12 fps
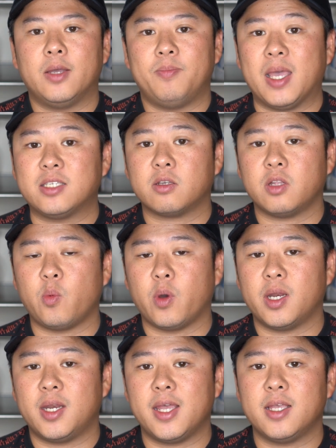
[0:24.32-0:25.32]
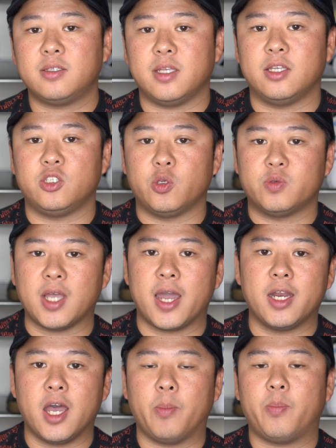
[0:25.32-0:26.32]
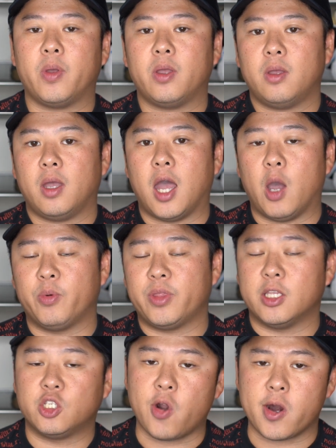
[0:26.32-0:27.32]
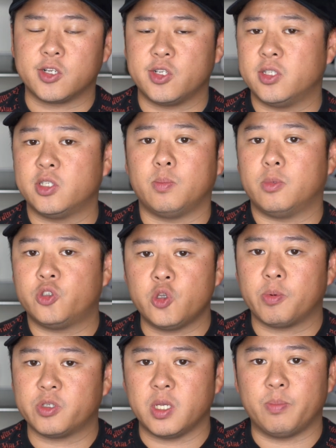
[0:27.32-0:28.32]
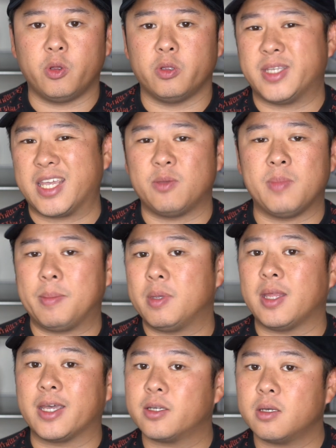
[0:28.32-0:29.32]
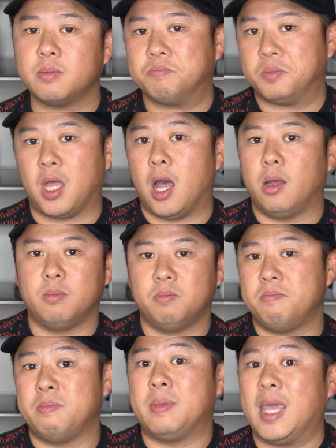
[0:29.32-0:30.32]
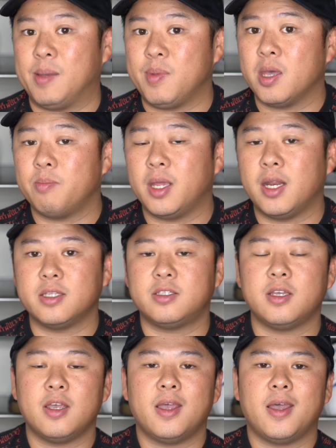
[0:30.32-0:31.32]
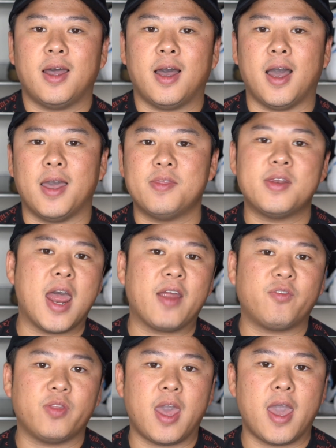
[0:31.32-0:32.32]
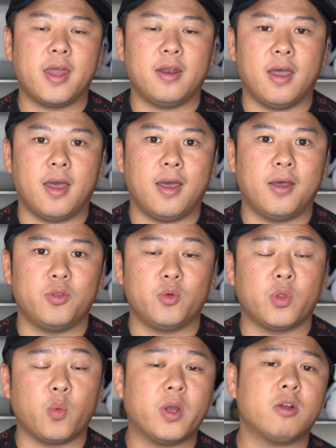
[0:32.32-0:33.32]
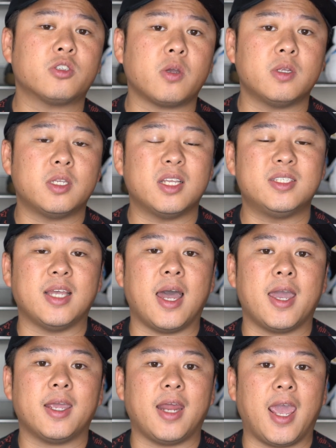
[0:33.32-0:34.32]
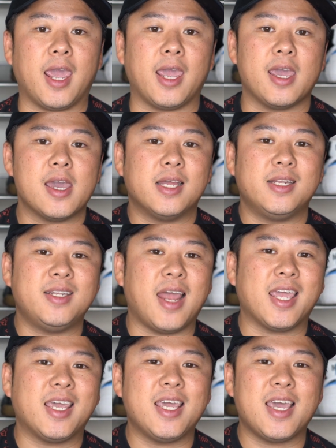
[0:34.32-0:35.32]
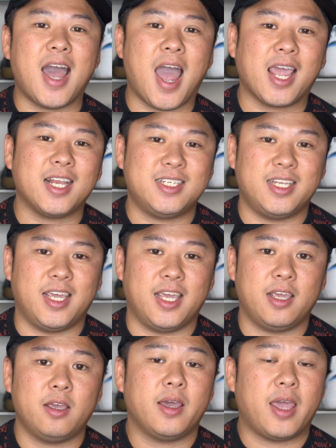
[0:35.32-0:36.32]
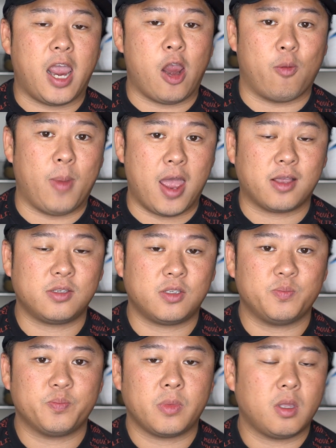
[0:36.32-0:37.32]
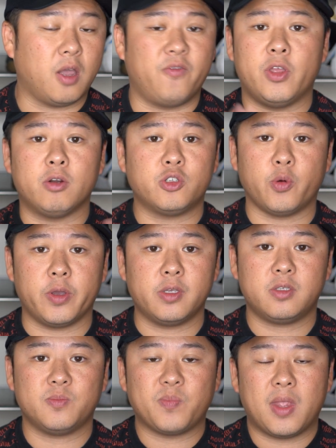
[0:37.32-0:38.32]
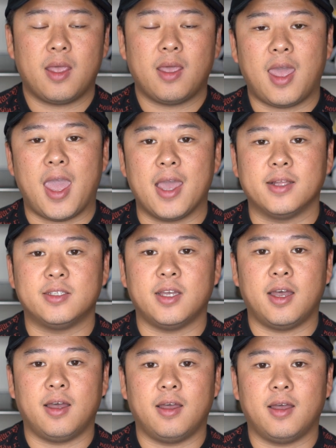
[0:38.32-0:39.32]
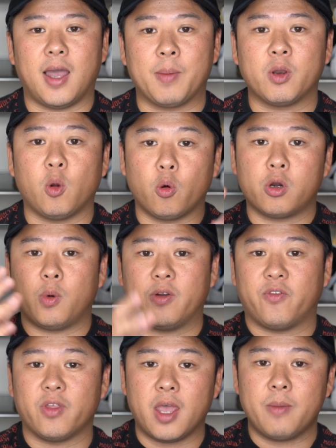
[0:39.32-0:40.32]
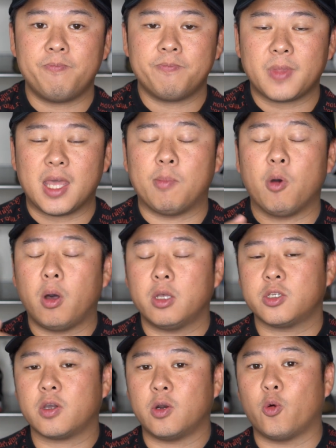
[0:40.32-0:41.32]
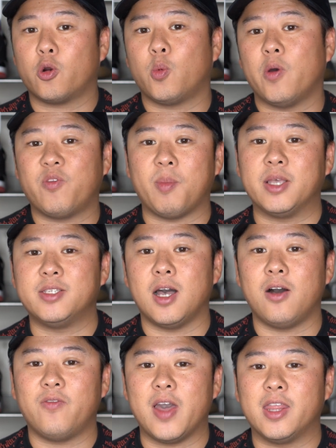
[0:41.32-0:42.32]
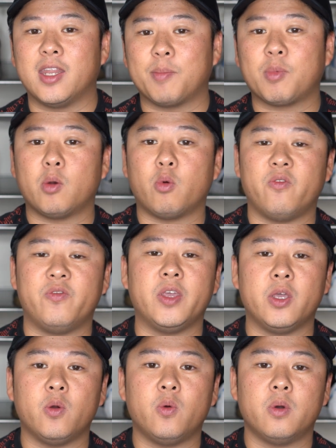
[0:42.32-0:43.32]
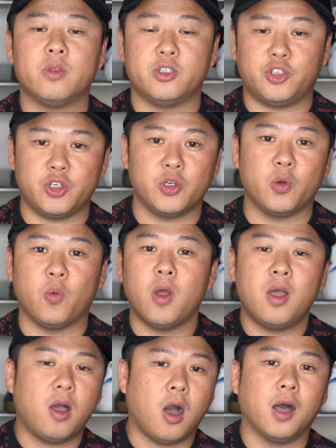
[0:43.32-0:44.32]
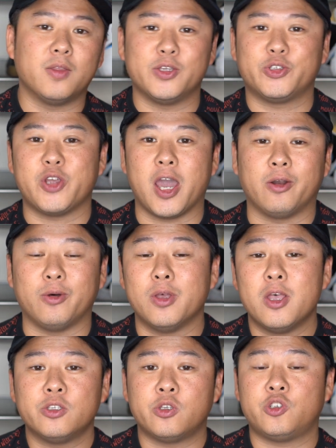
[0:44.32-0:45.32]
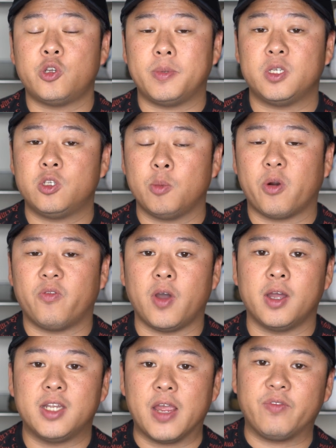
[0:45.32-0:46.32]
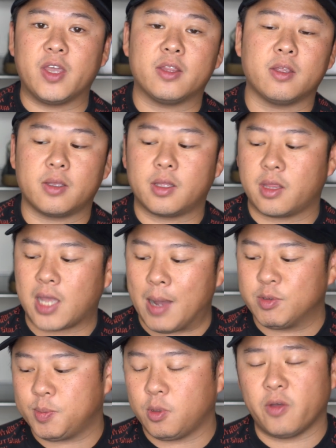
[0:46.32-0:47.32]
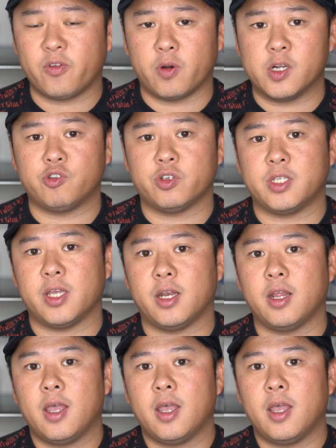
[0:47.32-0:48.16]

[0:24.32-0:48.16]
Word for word: Basically what it is is you sign up uh, with the instructions, super simple, take you maybe like maybe a minute uh, and then after that, uh, the winner's going to design a Nike ID Air Max of their choice. And uh, I'm going to order one for them. And I'm also going to order one for myself. And then I'm going to review the shoe on this channel. So it should be super fun. Definitely hit the, the, comments below if you're interested.